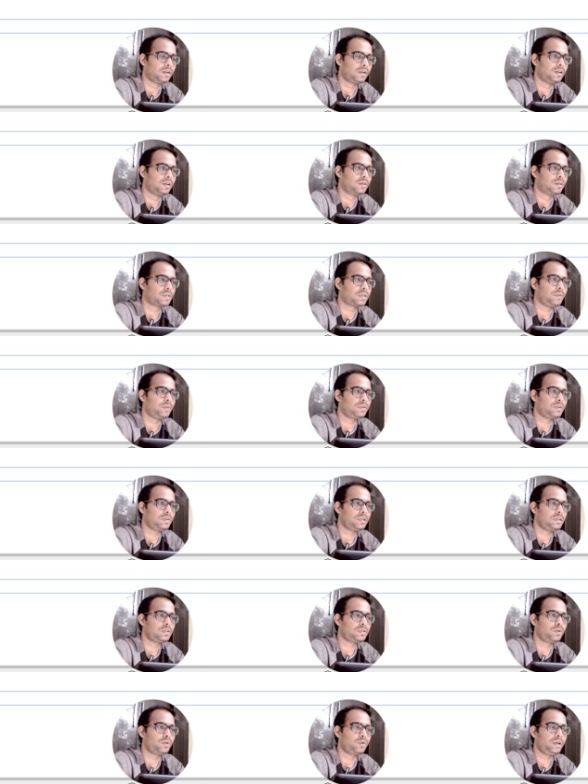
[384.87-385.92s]
So I am
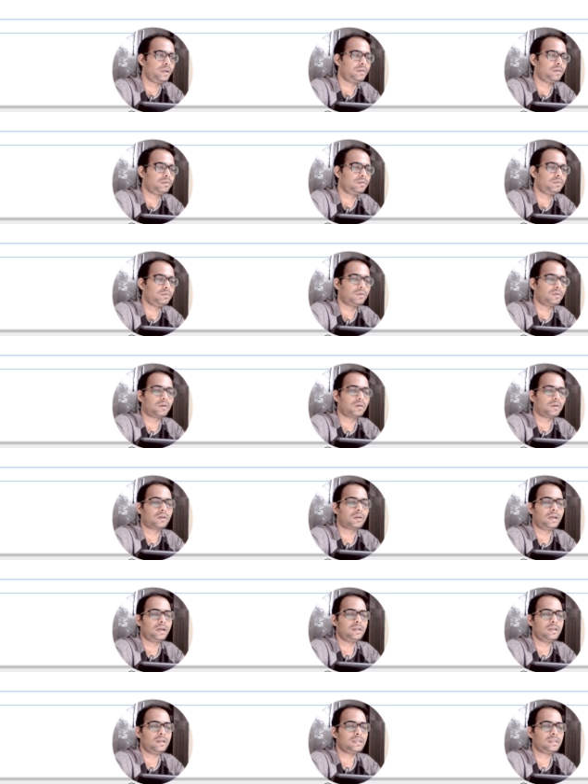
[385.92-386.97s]
just going to
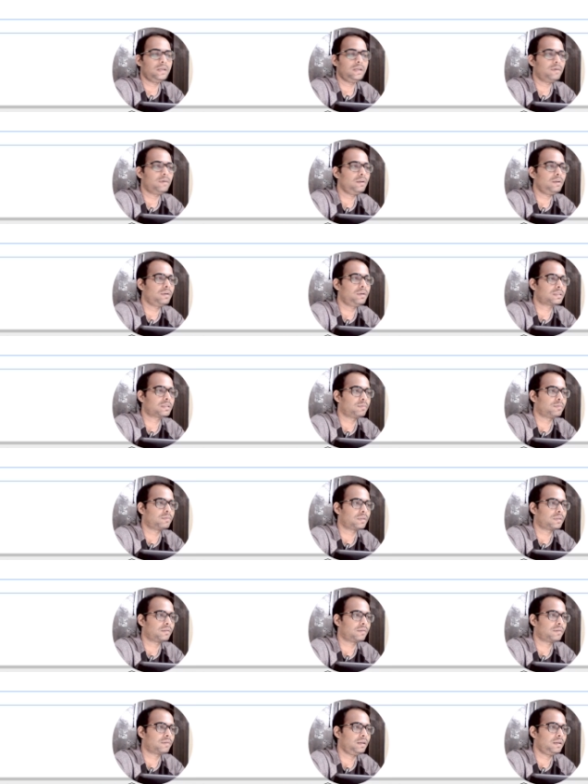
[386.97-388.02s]
let us evaluate
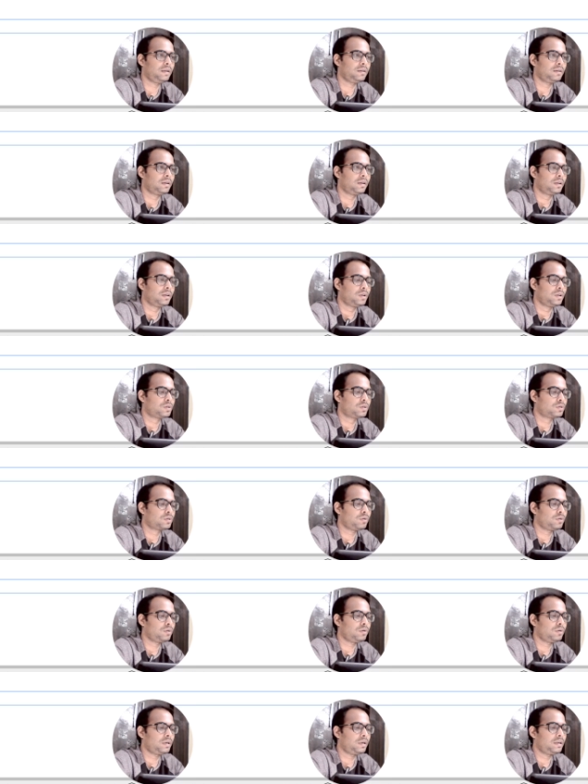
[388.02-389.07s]
something. Fine.
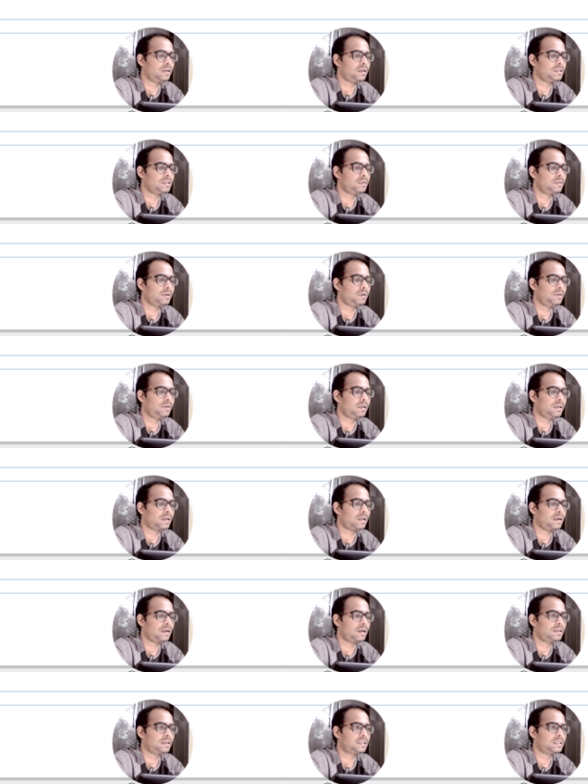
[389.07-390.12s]
So let us evaluate
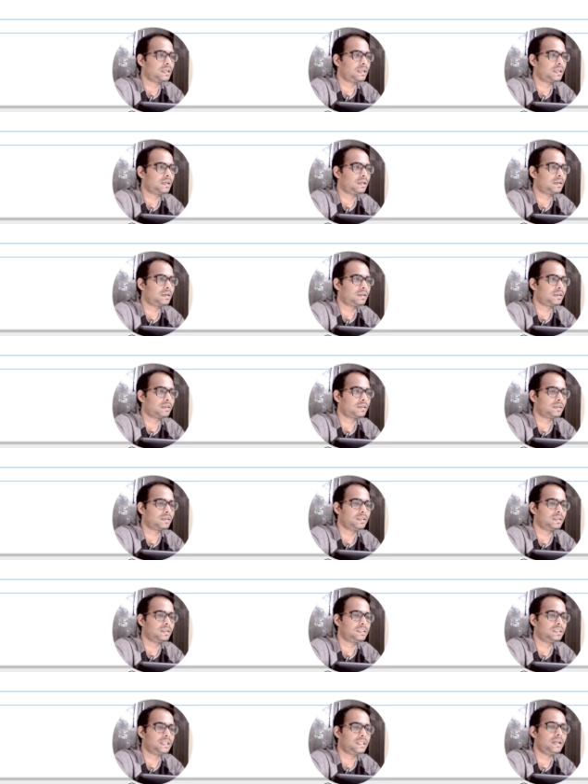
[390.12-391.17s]
that
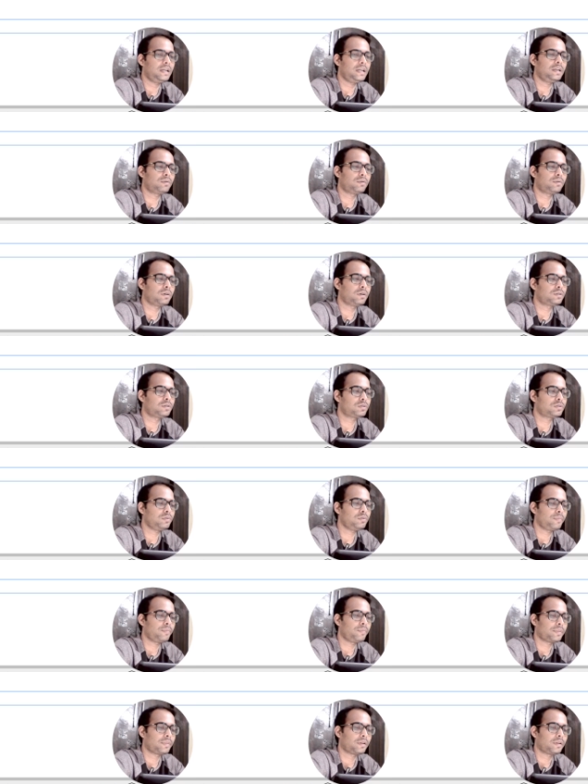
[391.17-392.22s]
z equals
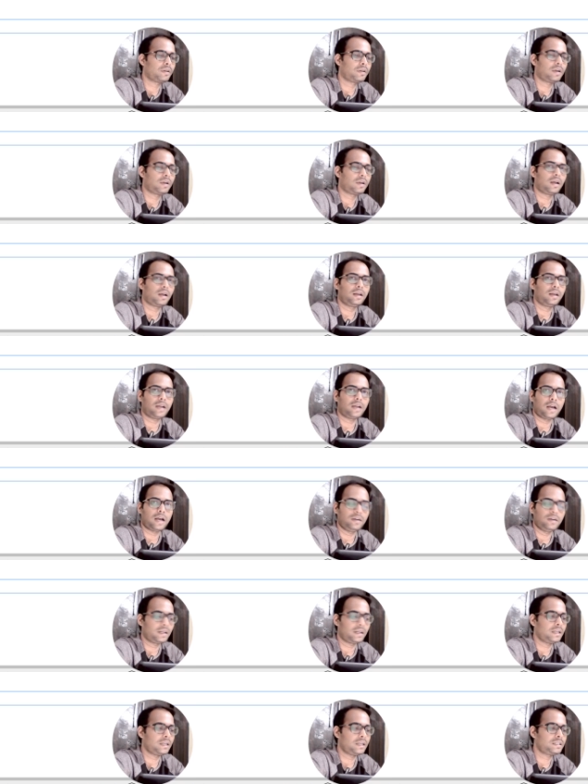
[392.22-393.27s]
to, I
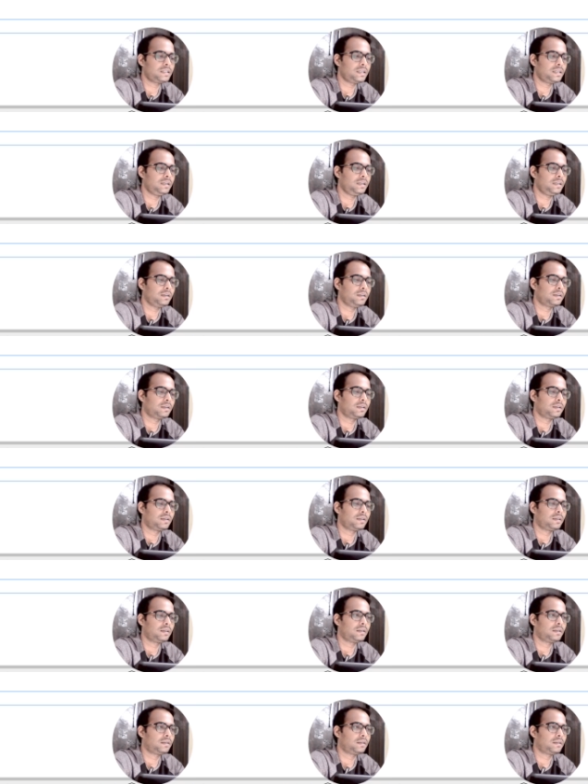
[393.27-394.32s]
will take a string,
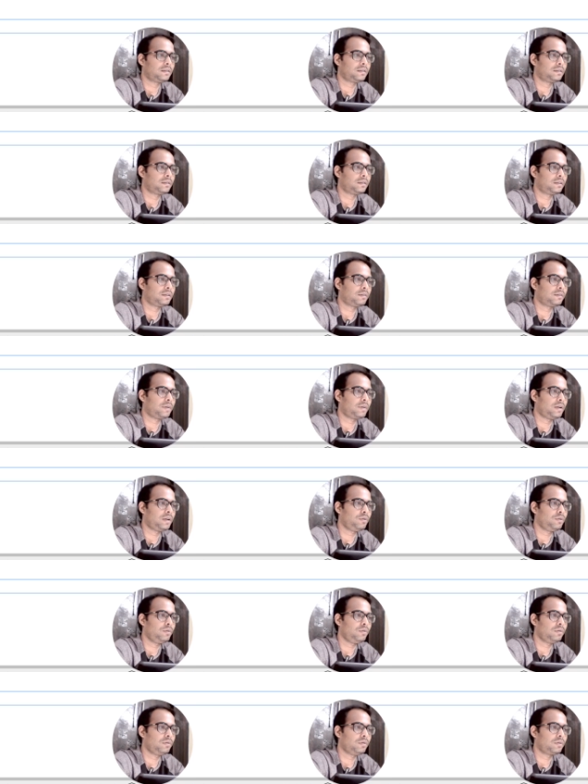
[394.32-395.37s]
the value